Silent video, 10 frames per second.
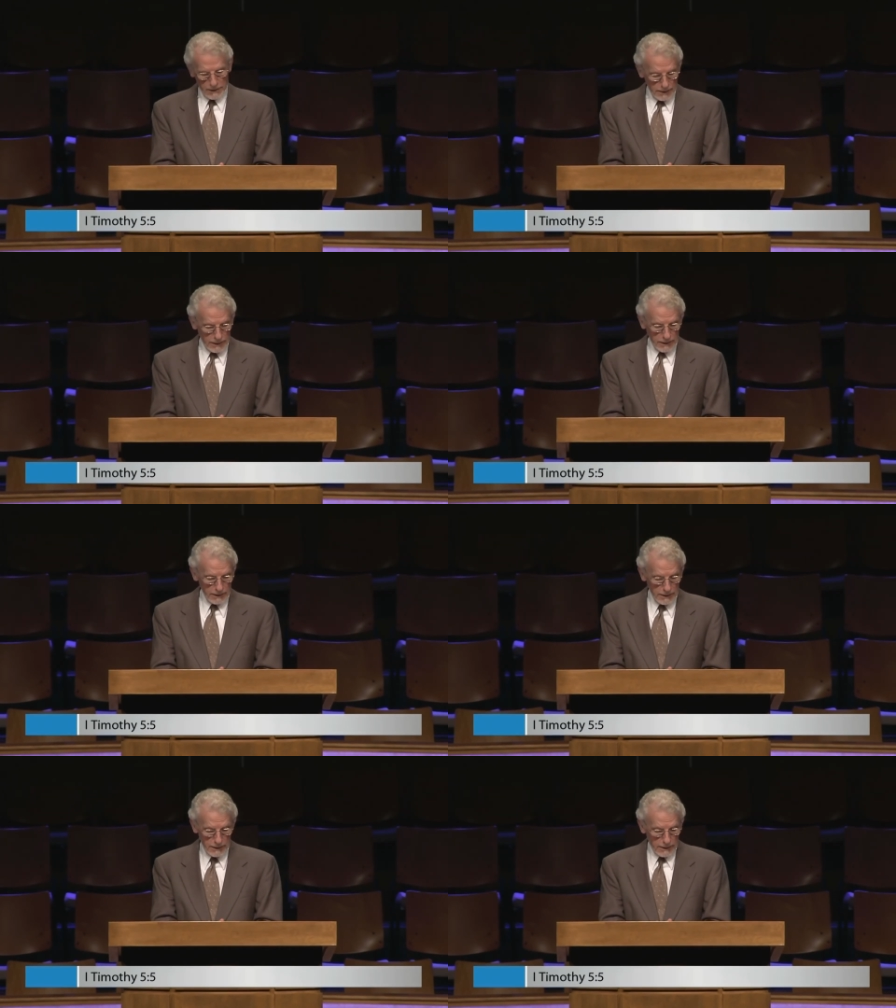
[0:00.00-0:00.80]
Uh,
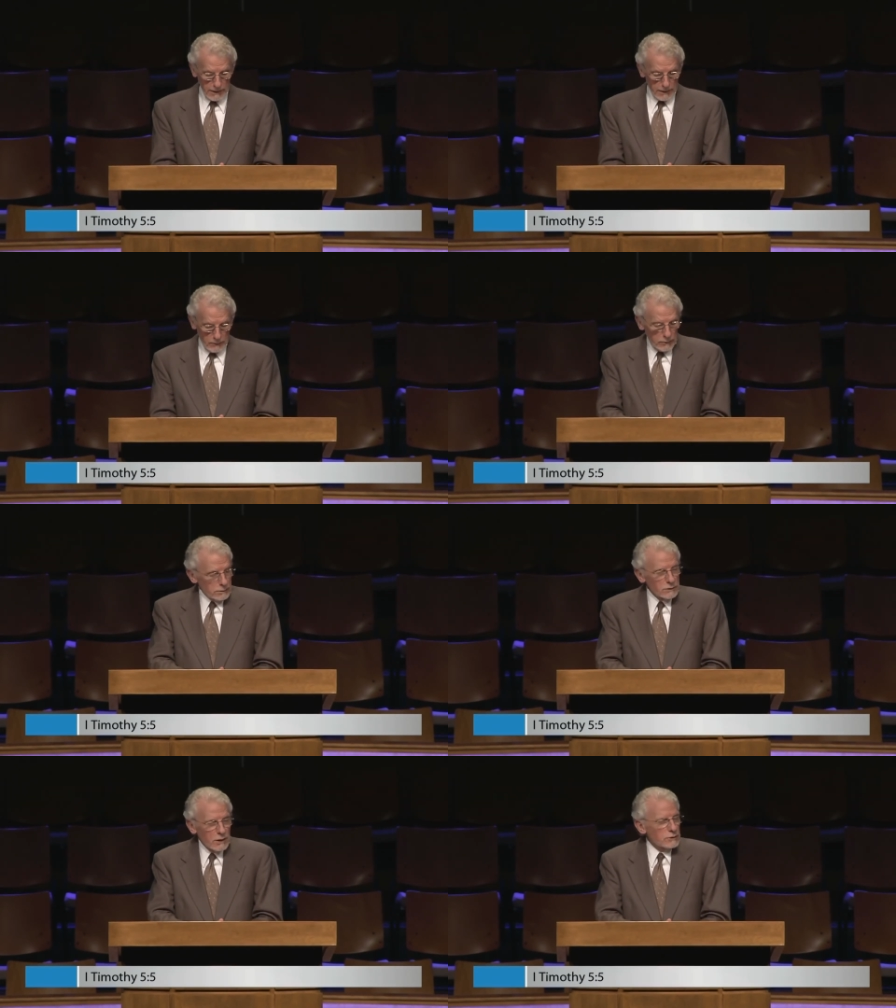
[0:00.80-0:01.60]

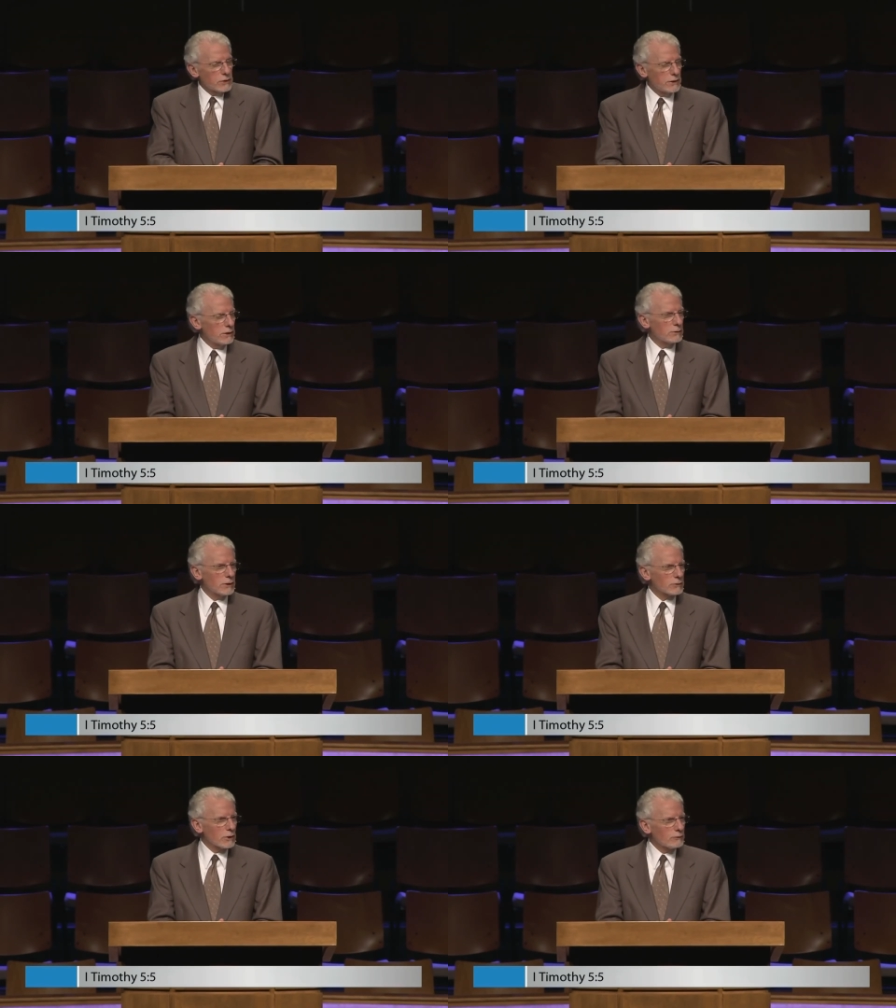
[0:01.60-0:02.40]
what can she do?
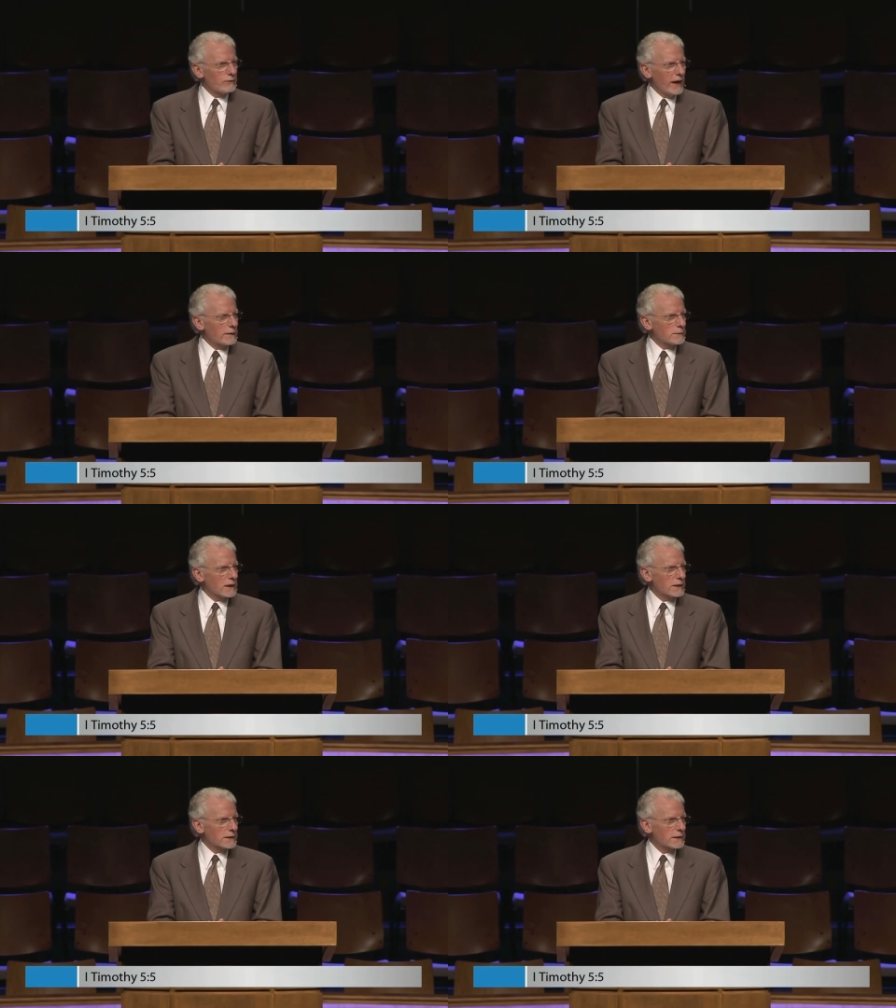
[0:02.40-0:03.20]
There's no
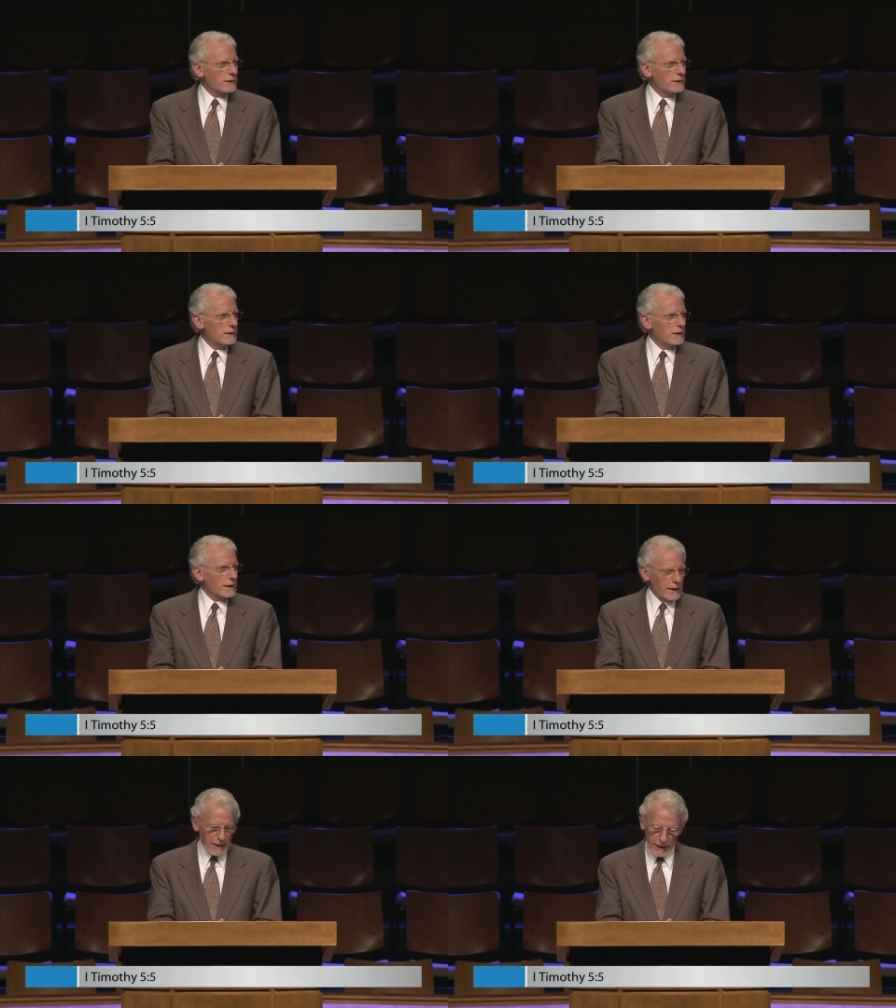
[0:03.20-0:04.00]
family. I
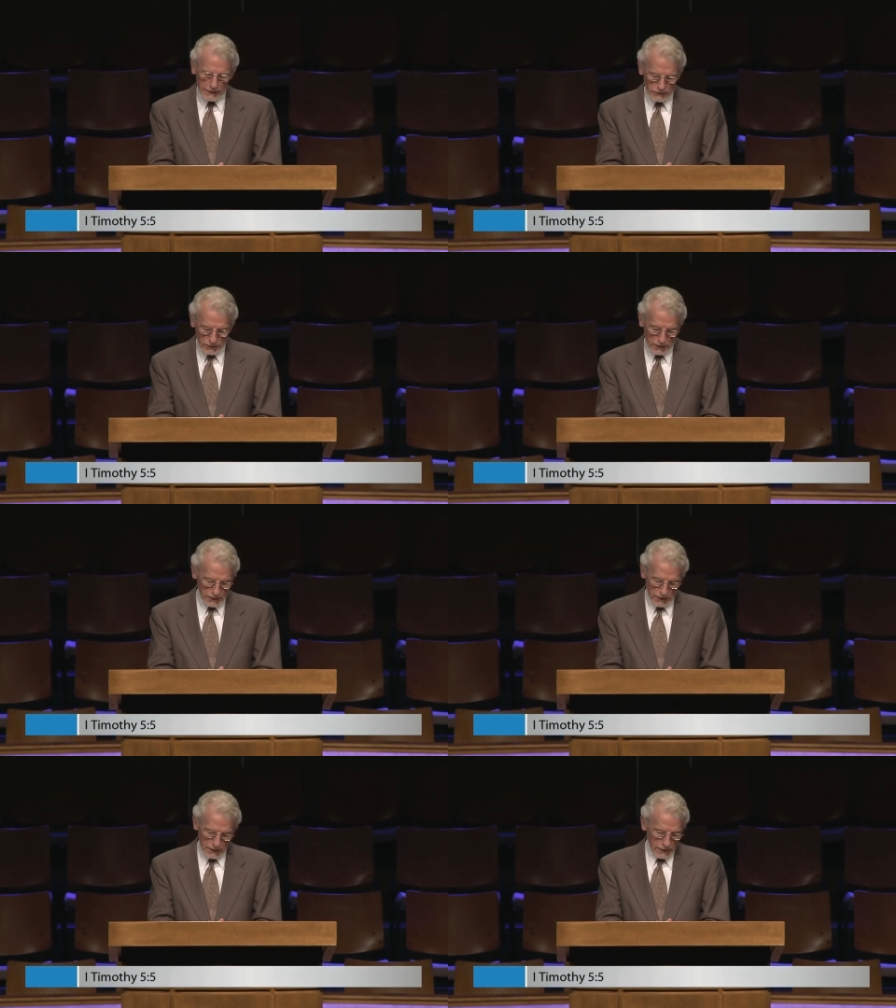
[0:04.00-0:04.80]
can't ask
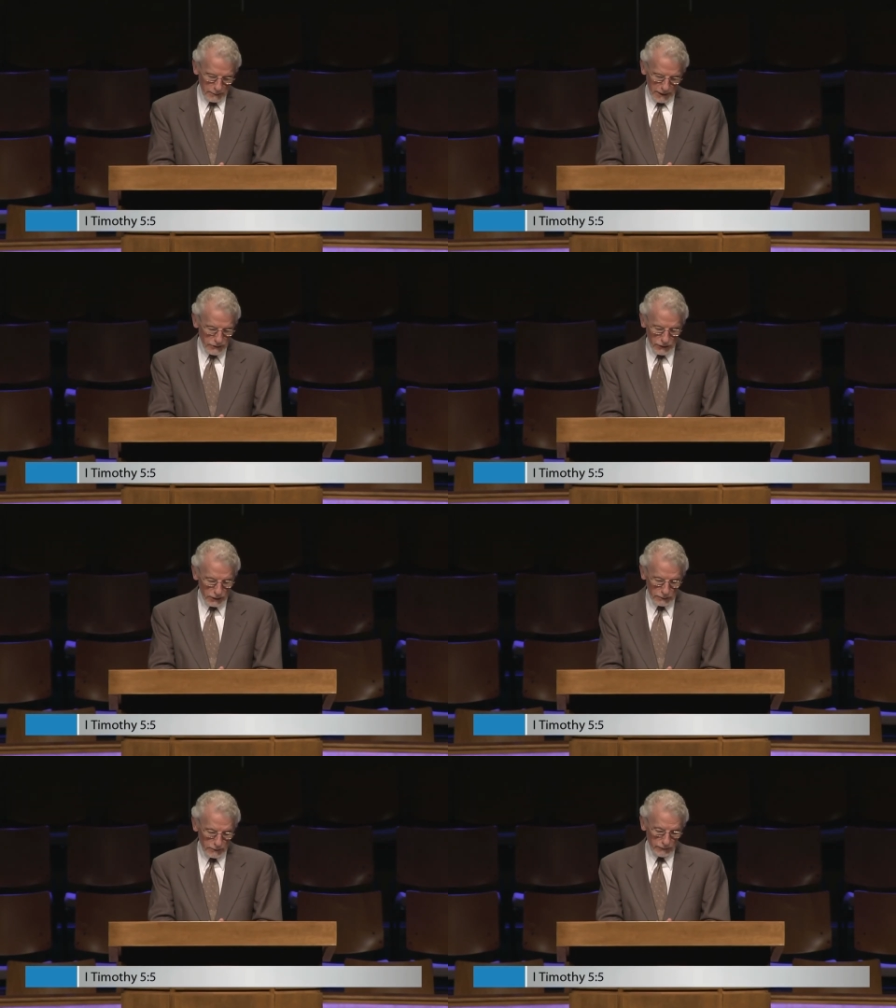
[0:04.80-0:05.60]
my
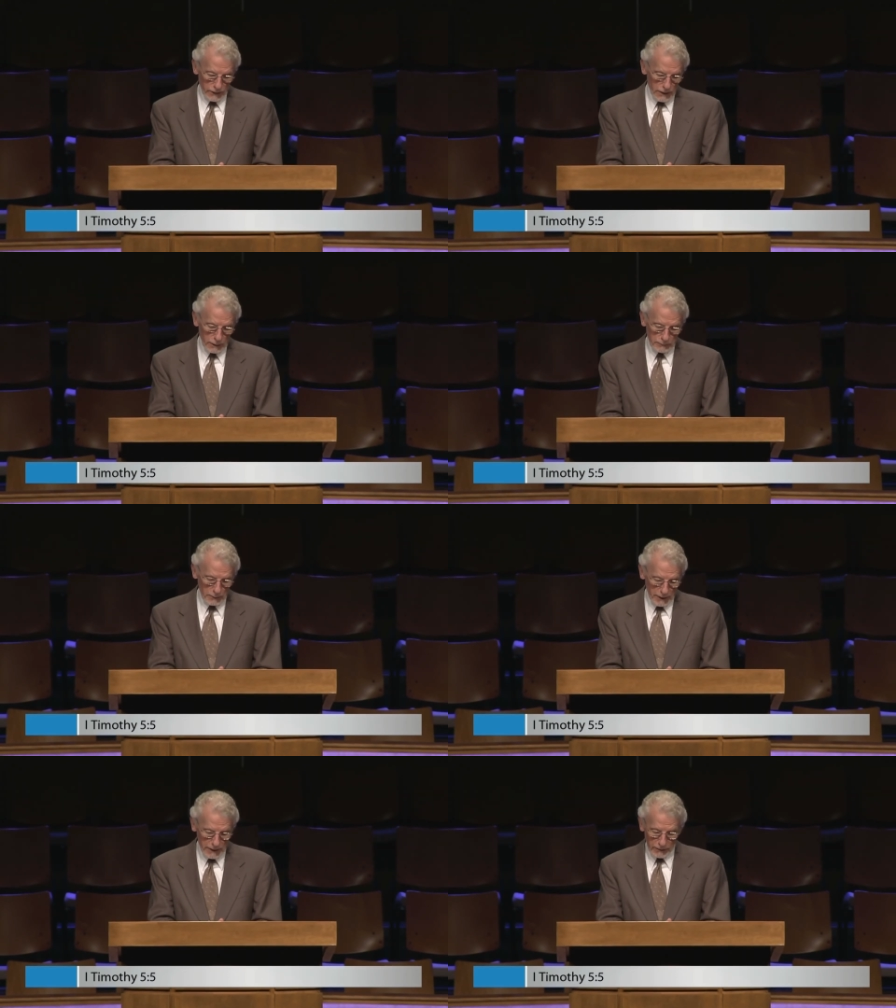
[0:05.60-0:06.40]
children for help or
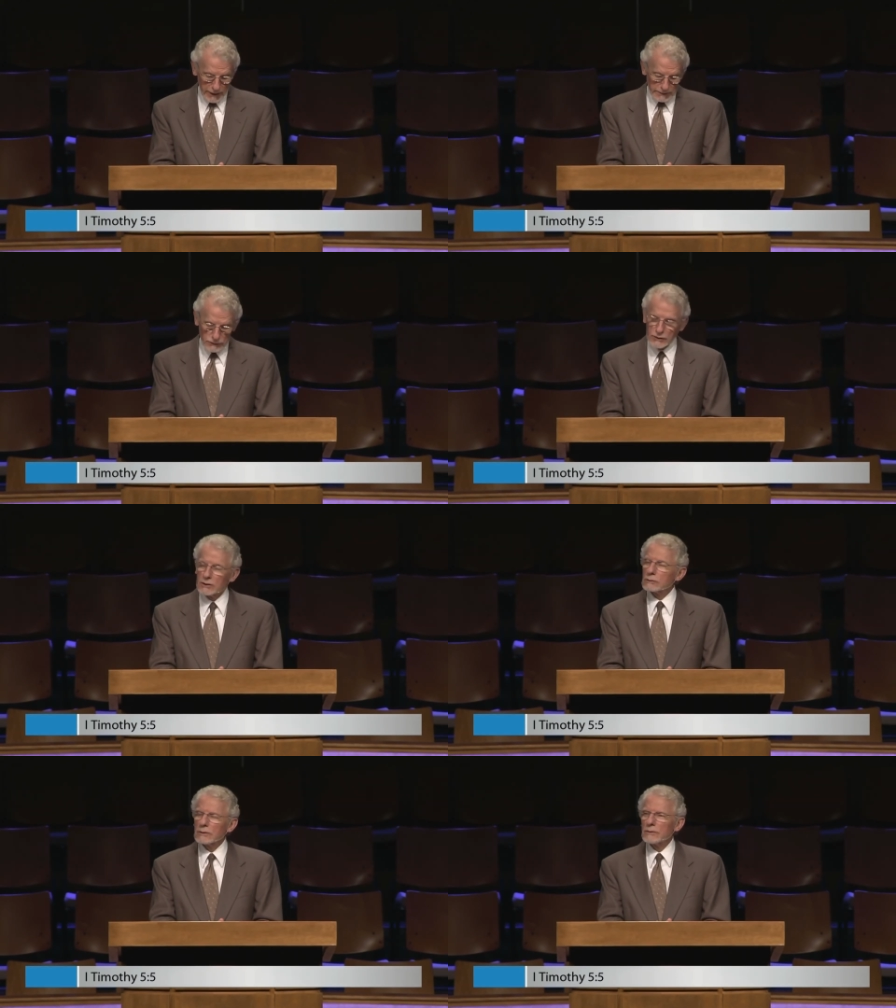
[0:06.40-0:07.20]
my
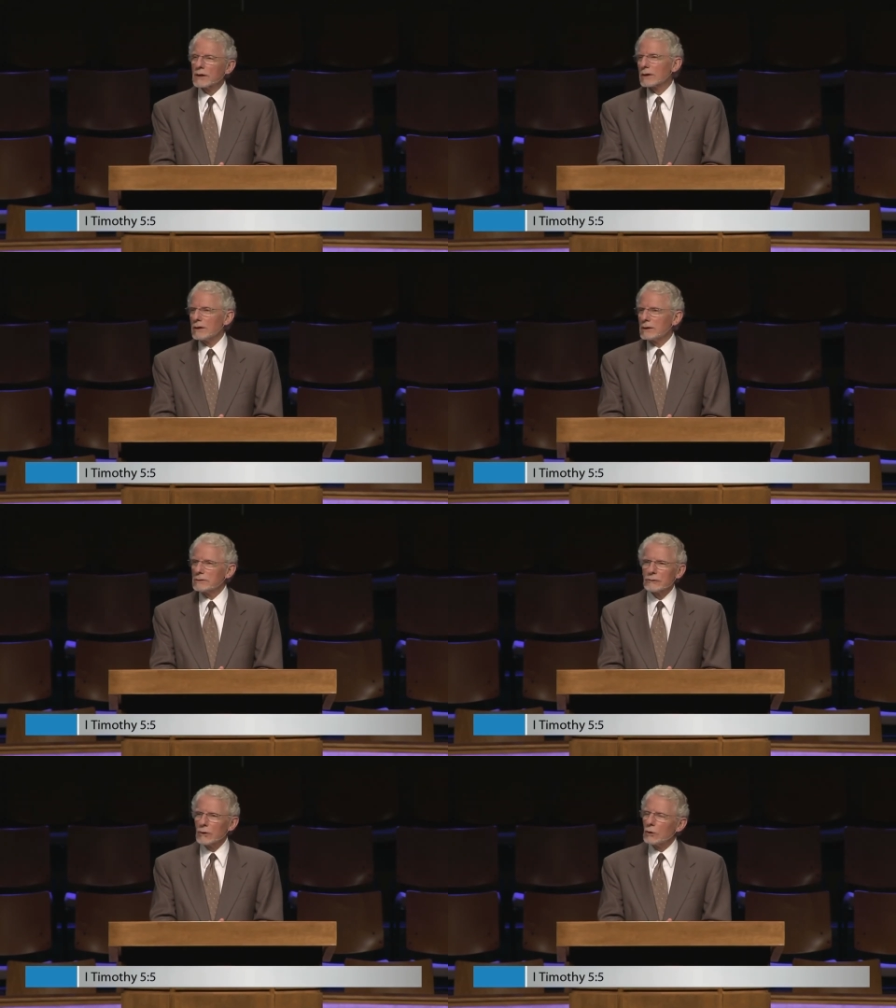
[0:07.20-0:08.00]
grandchildren. There
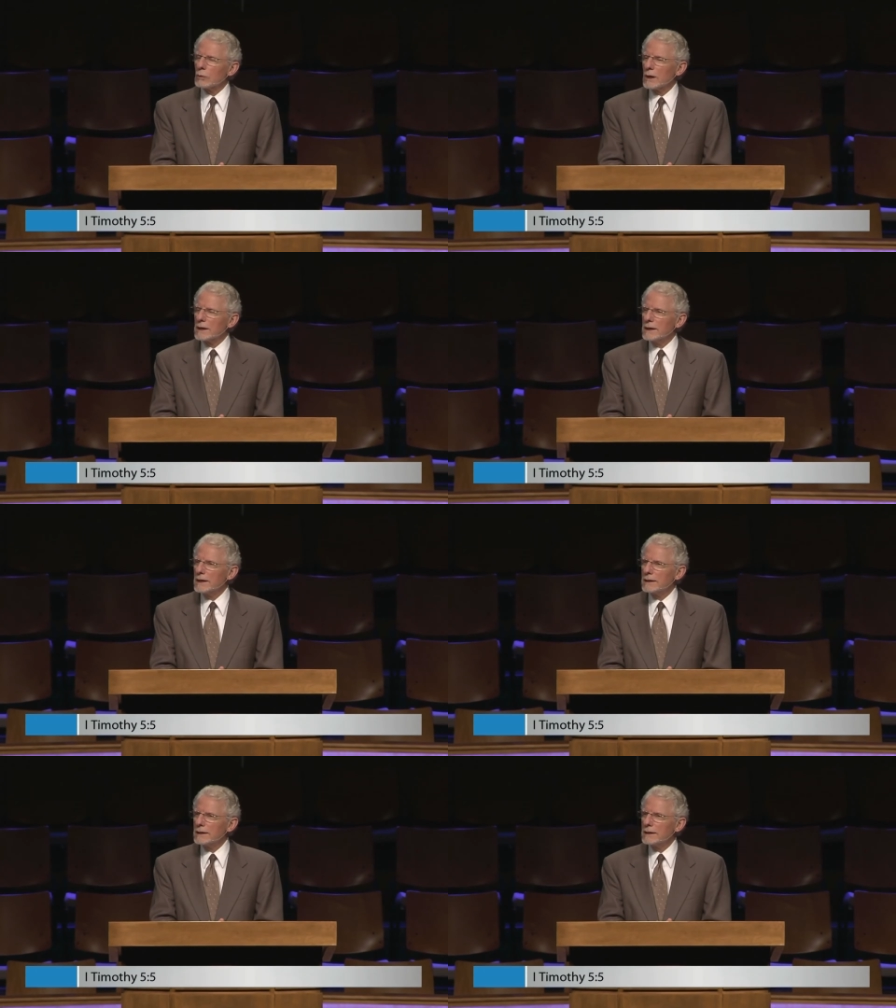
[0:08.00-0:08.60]
is no one.